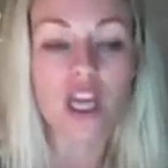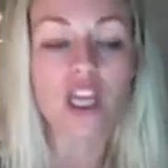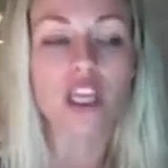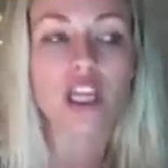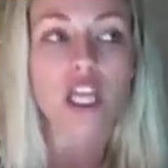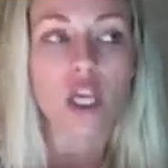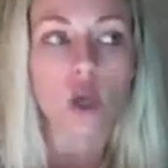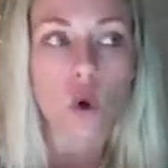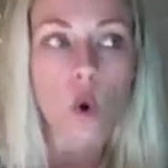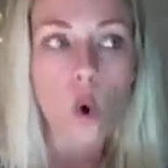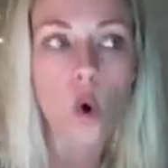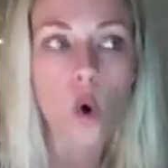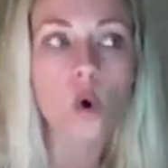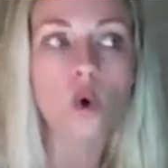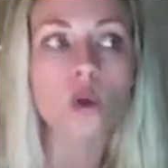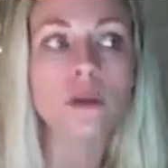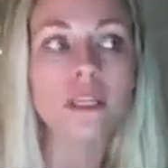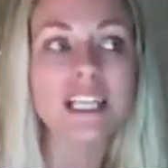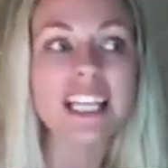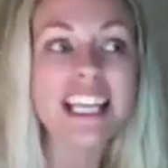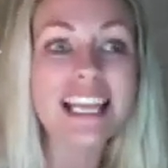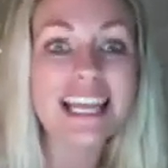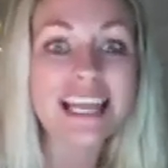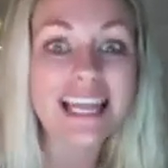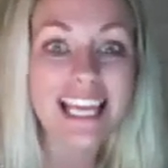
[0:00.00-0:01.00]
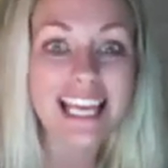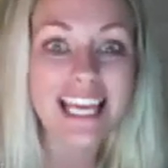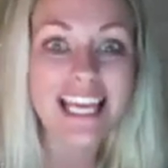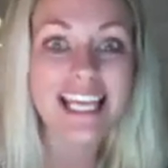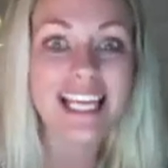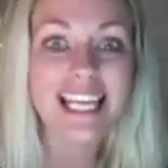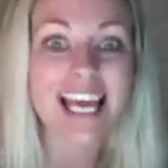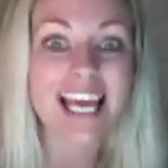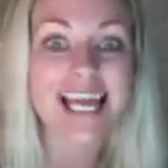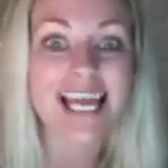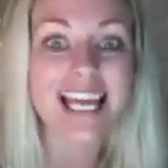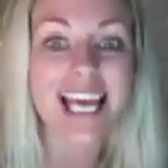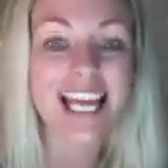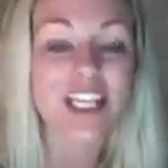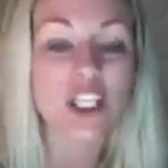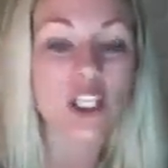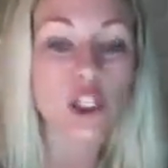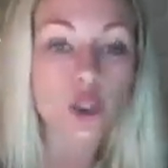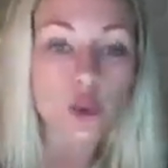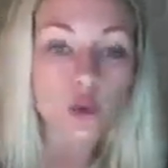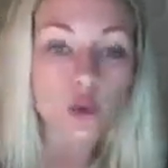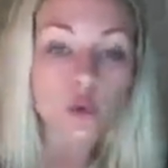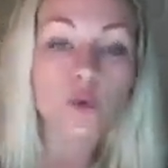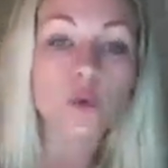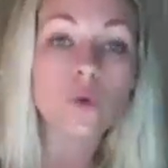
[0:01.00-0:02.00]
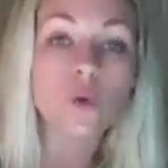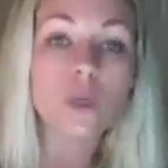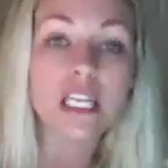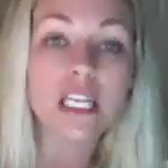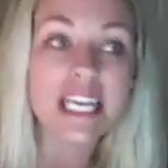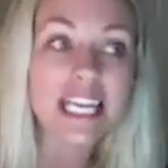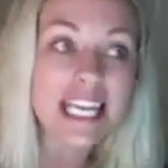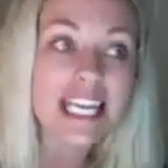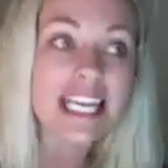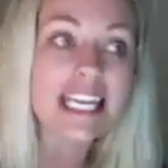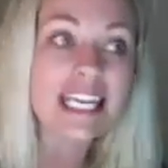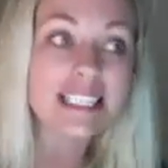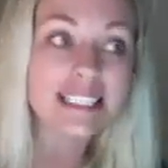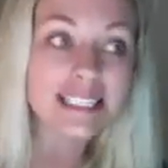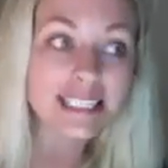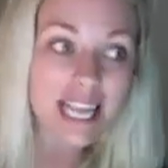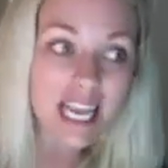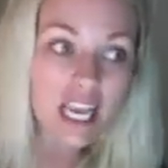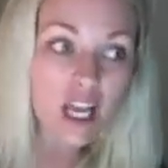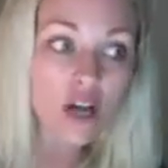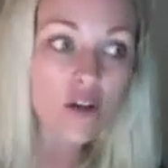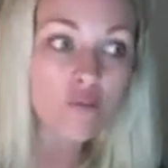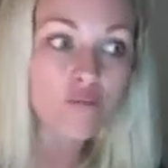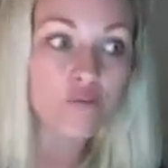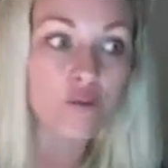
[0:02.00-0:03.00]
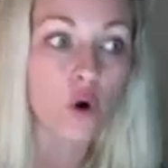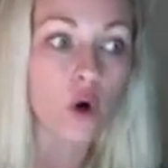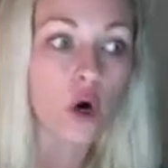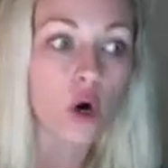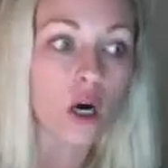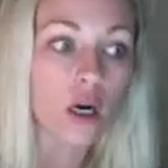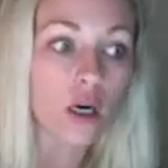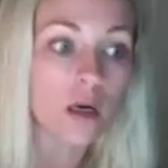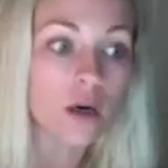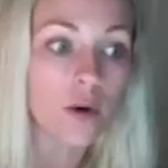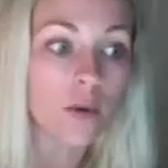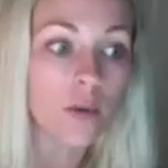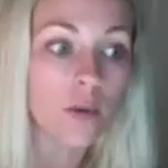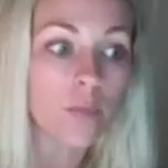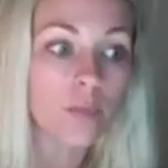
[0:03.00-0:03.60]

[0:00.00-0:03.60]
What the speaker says: The only thing that you need a scale for